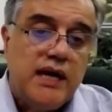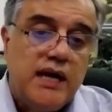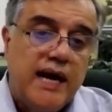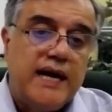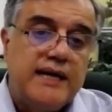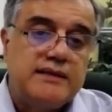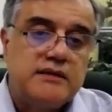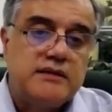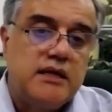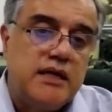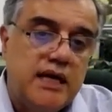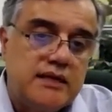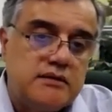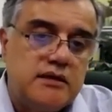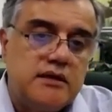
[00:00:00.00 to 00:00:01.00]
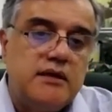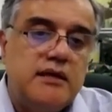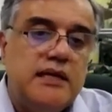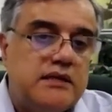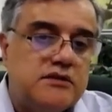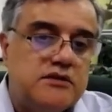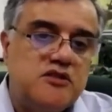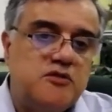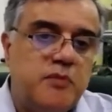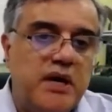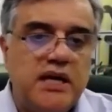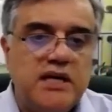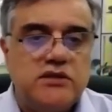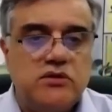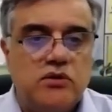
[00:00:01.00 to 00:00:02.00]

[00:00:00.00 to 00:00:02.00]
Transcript: as a leased space,